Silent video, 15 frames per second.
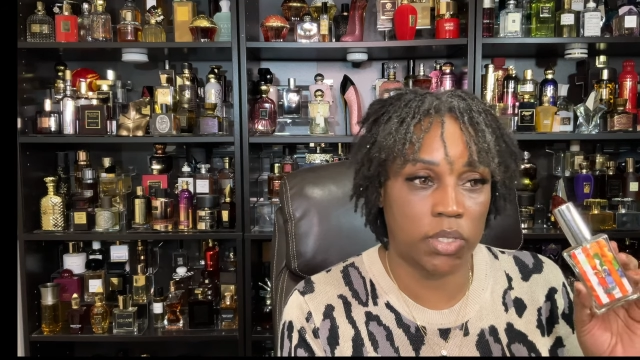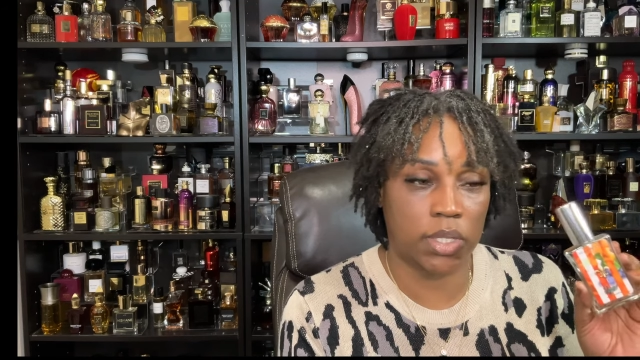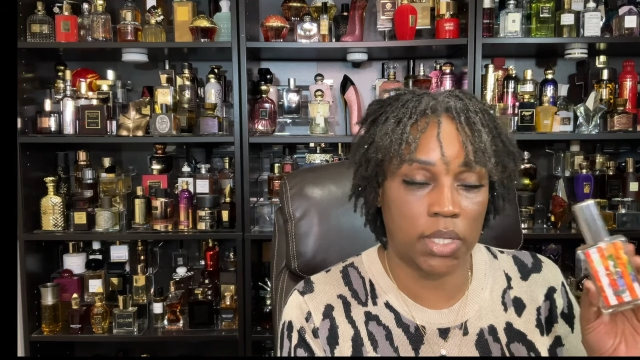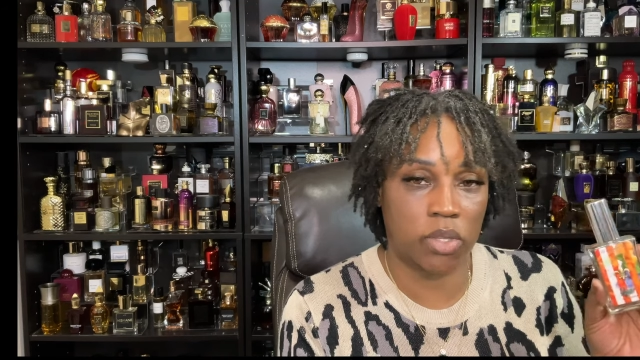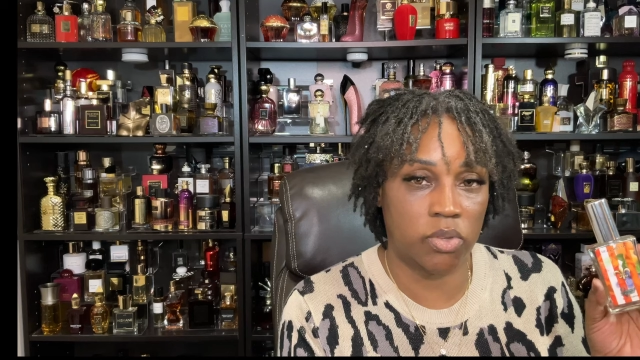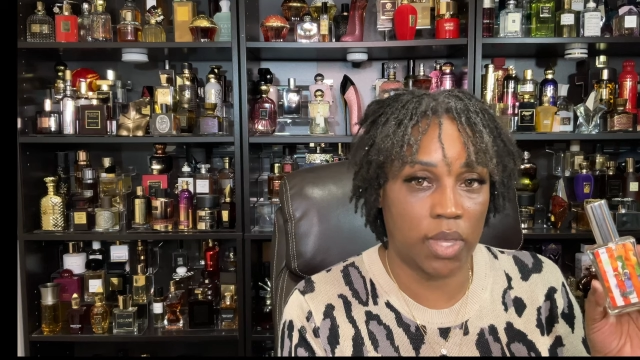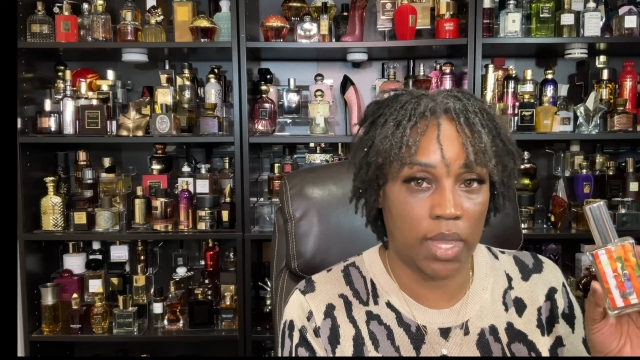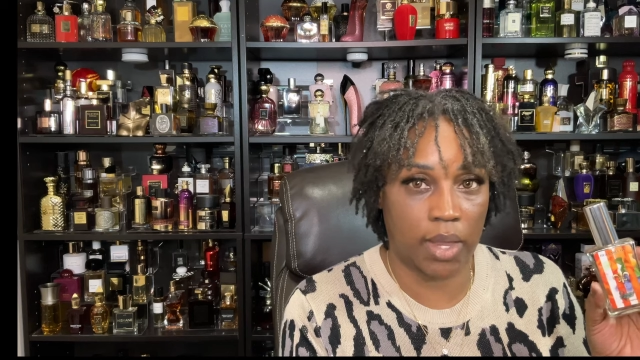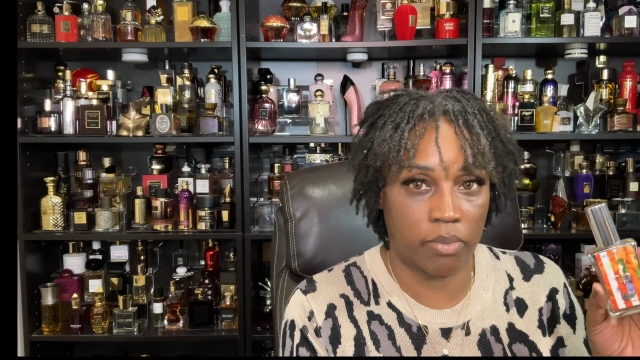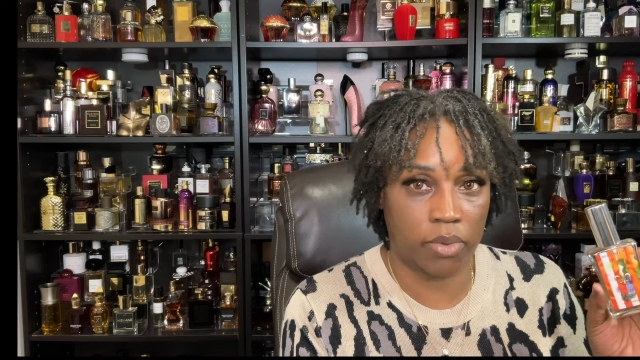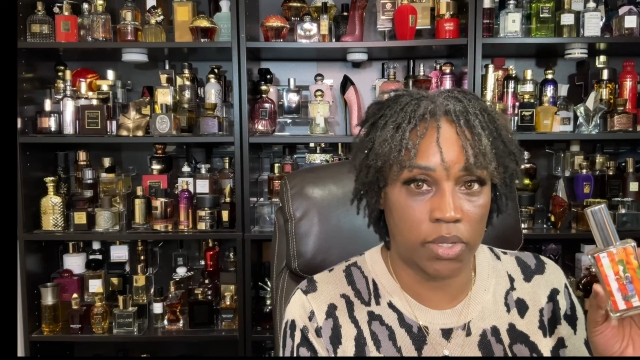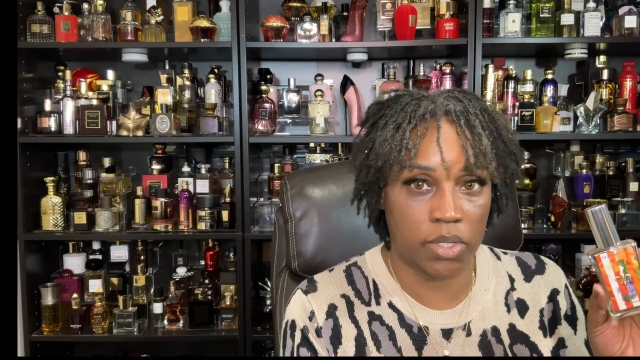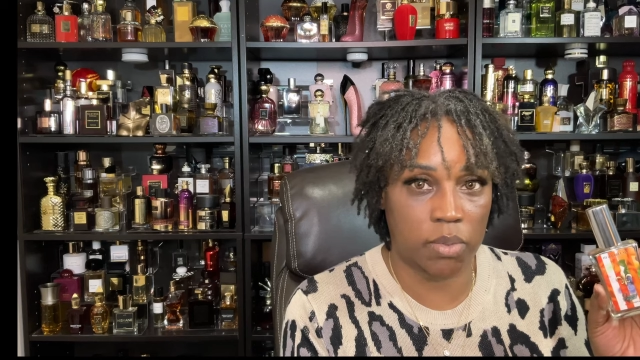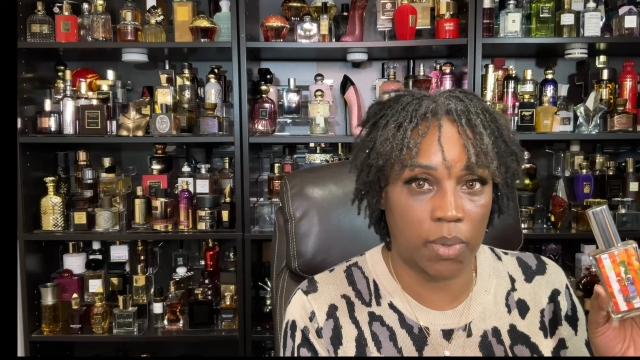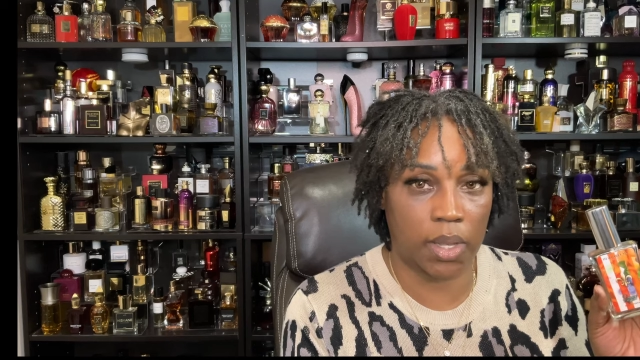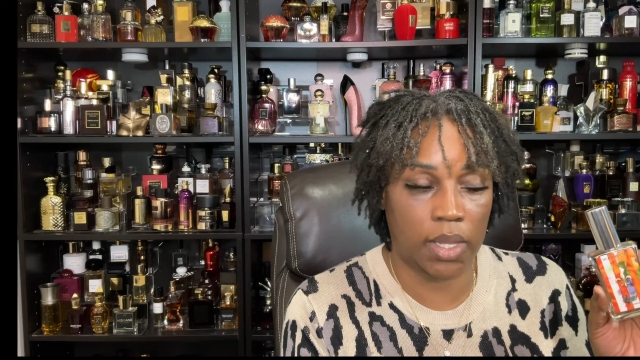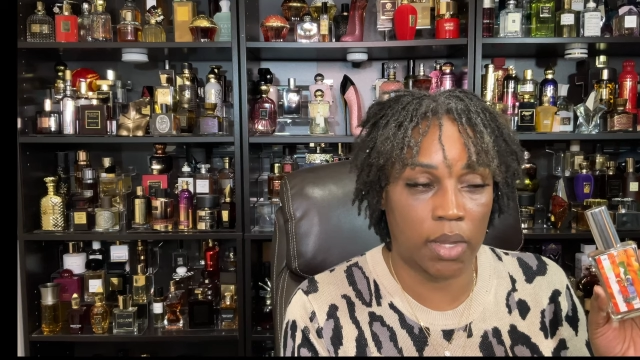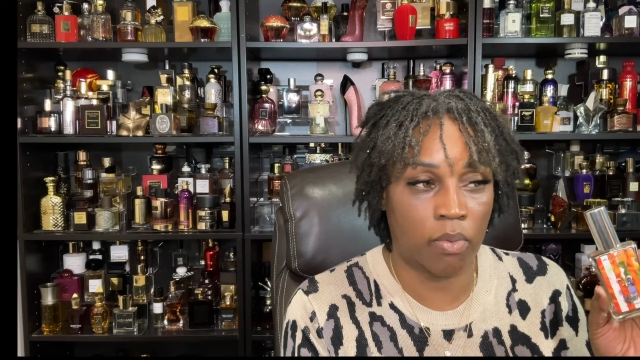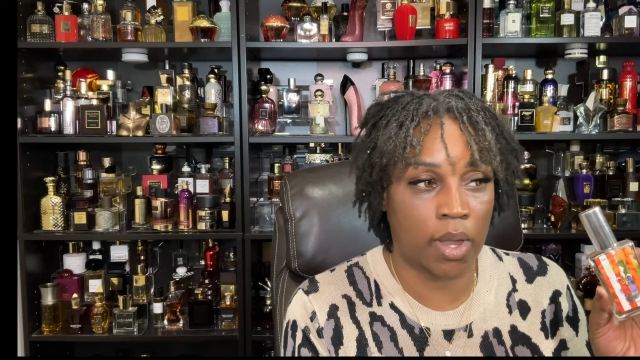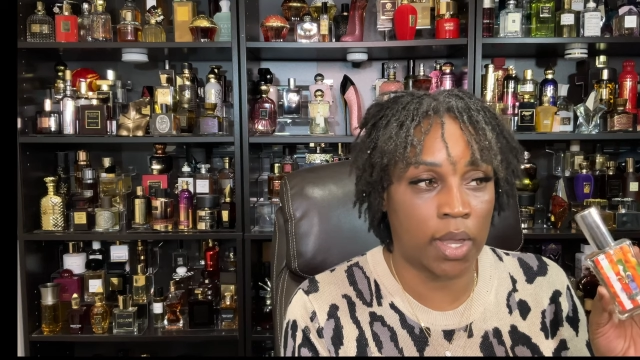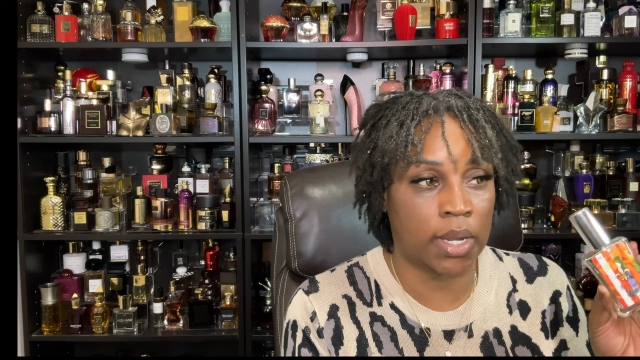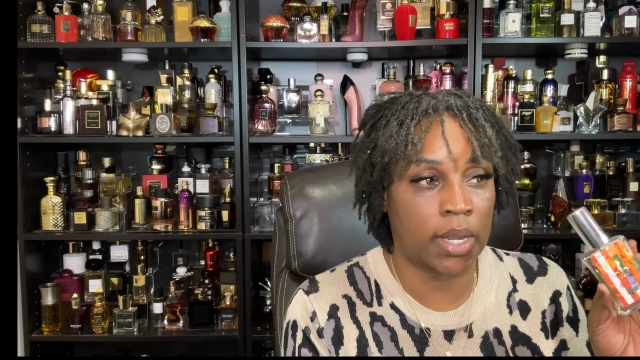and then you can't really smell it,
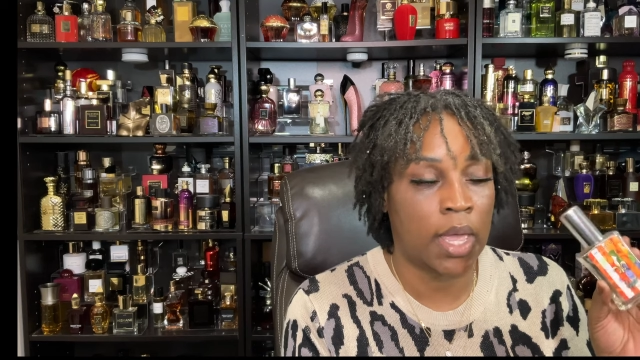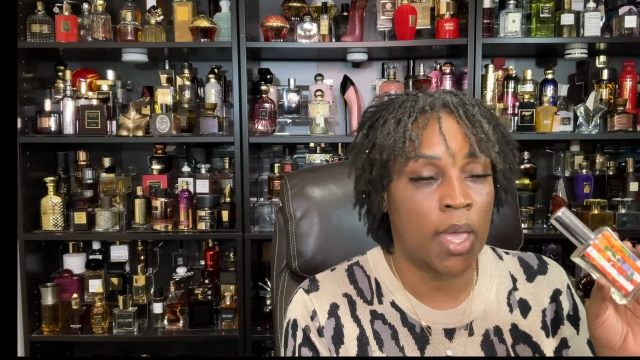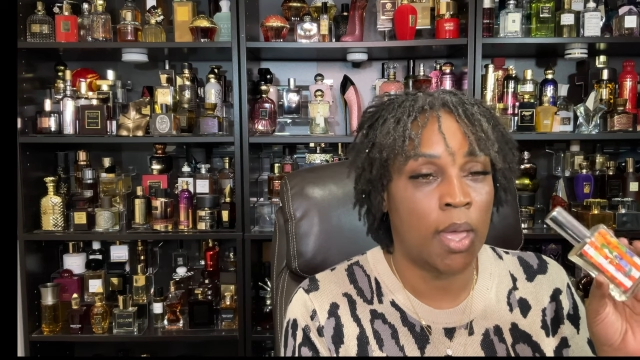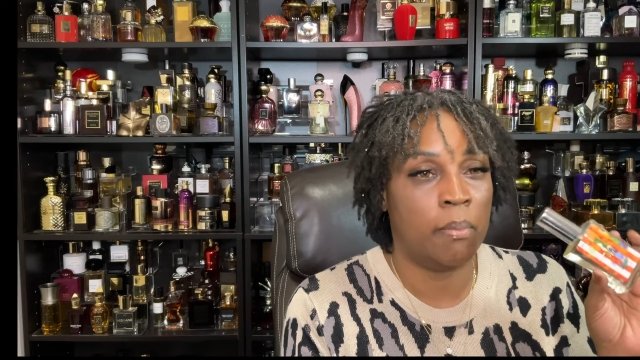right?